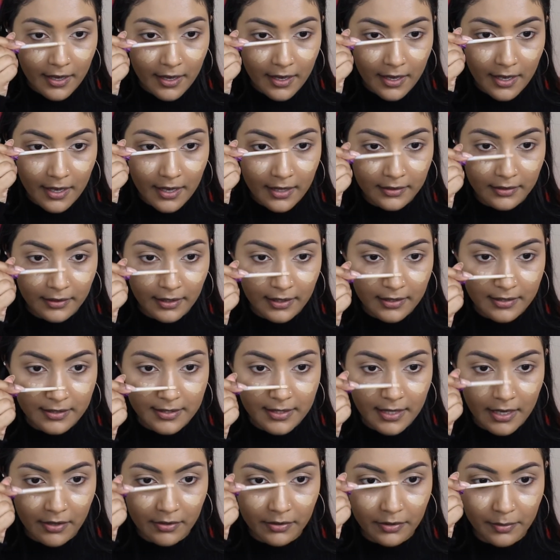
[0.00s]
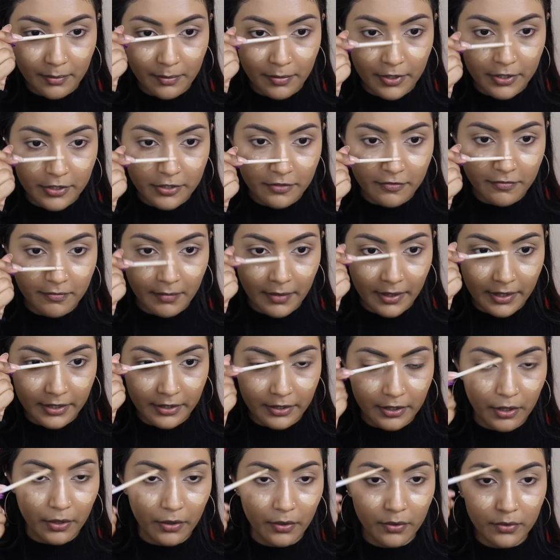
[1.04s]
And then down the bridge of my
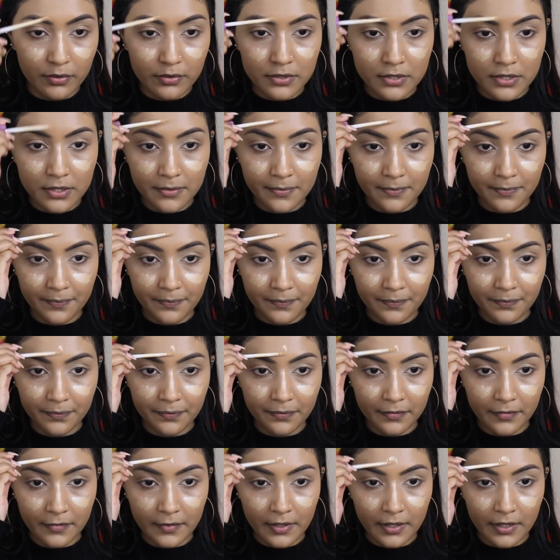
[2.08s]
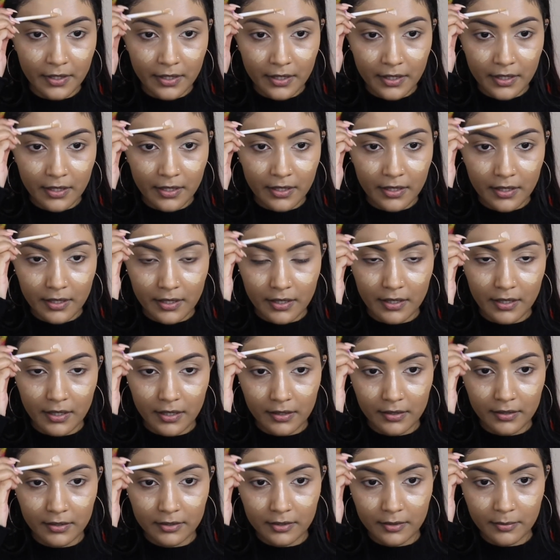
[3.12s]
nose,
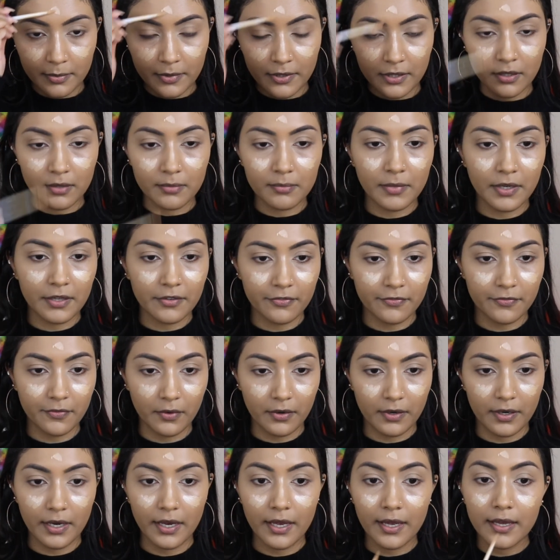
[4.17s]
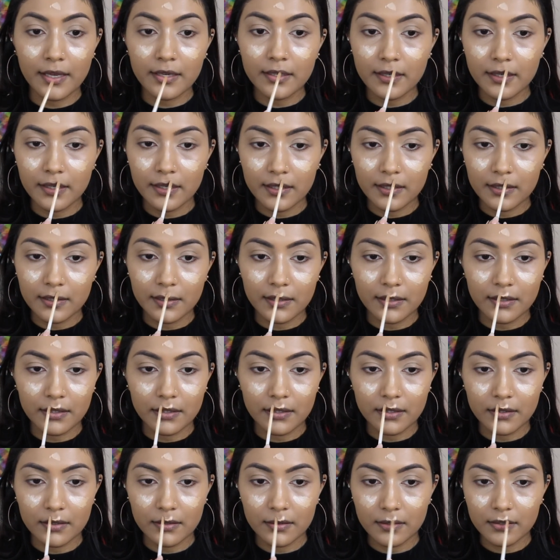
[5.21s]
a little bit on my forehead, and
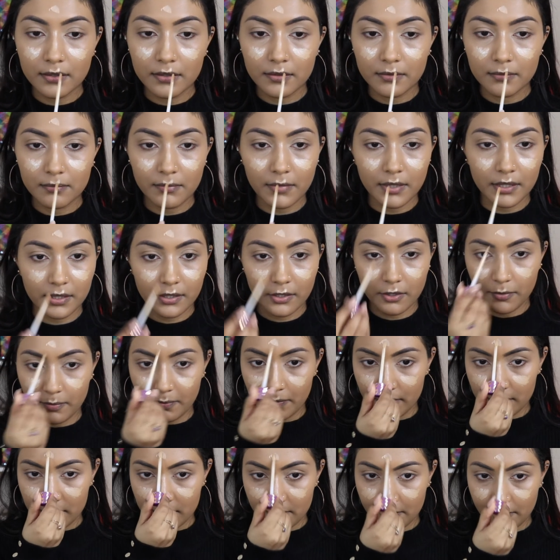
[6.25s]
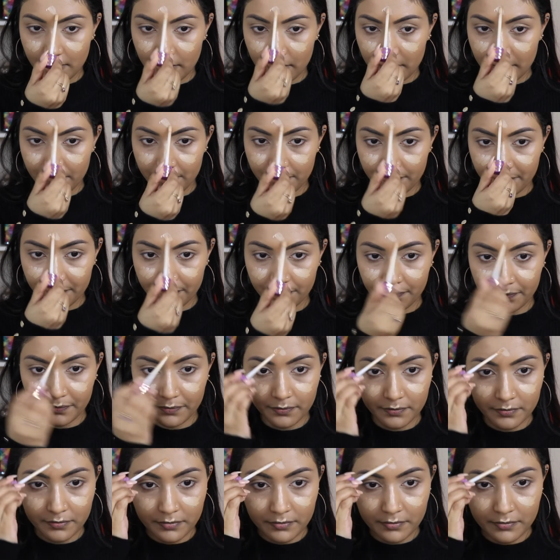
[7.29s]
then my Cupid's bow.
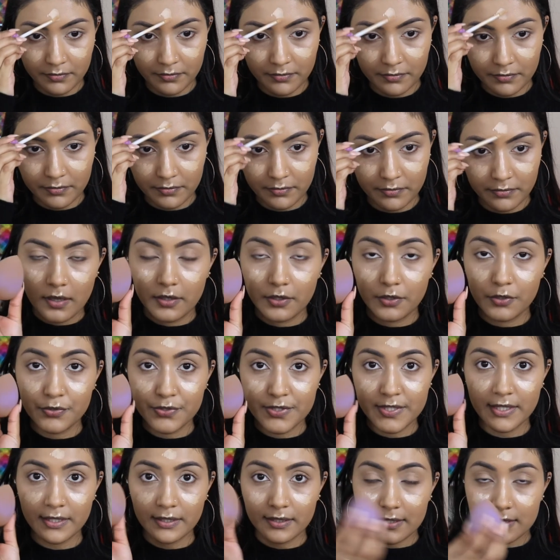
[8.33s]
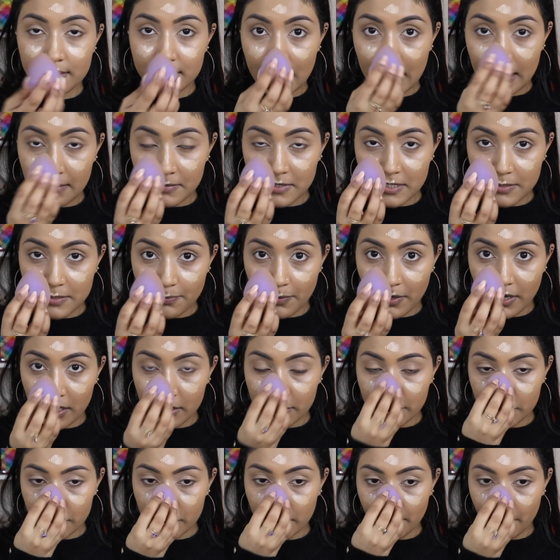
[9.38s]
Using the same
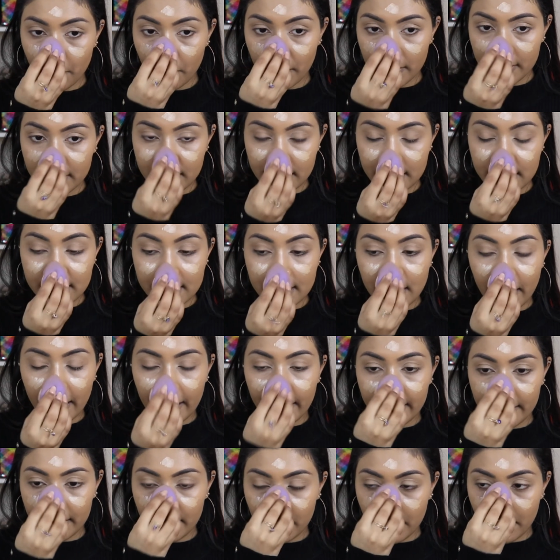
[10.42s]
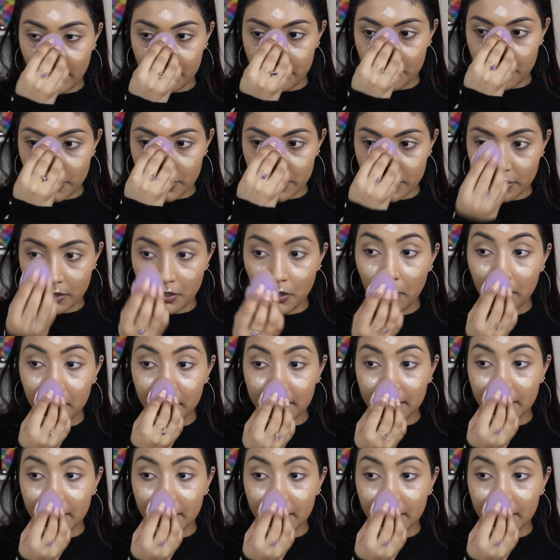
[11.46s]
sponge, the pointed side, I'm just going